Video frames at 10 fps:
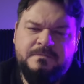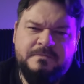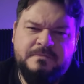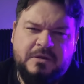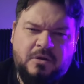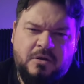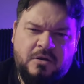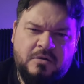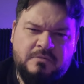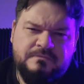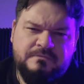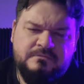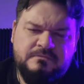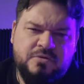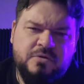that are
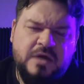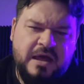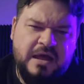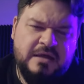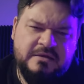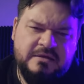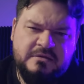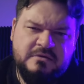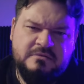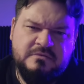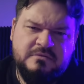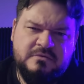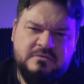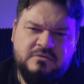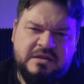bruja,
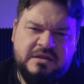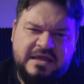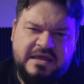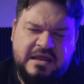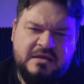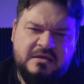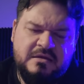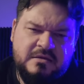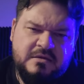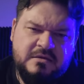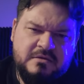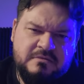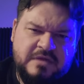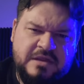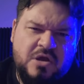or curandera,
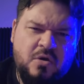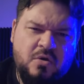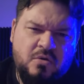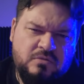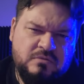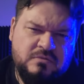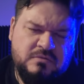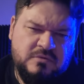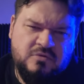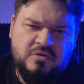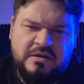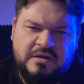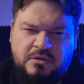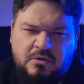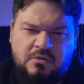they know, or
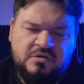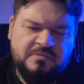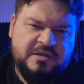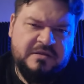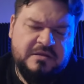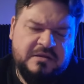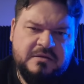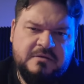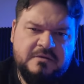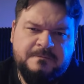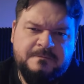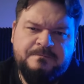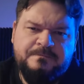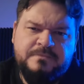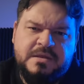curandero, depending,
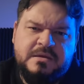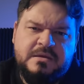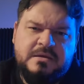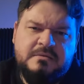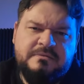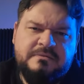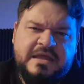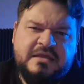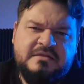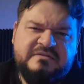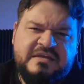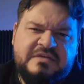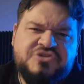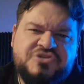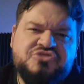they can
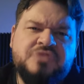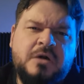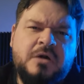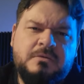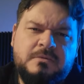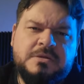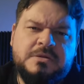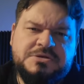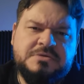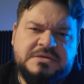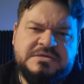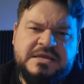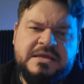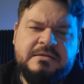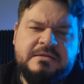see that that you can
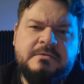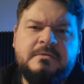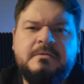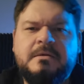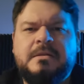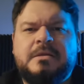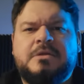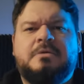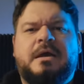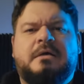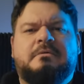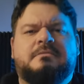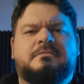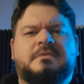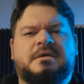see it, and that you have
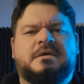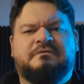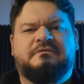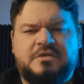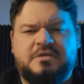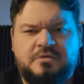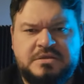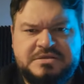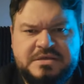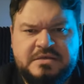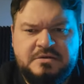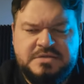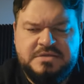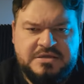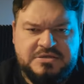a gift that you can see those
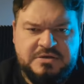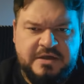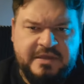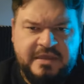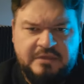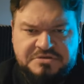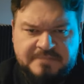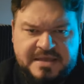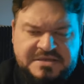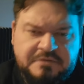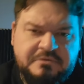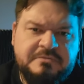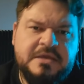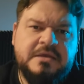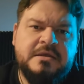things. So I think he was messing with
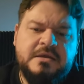me,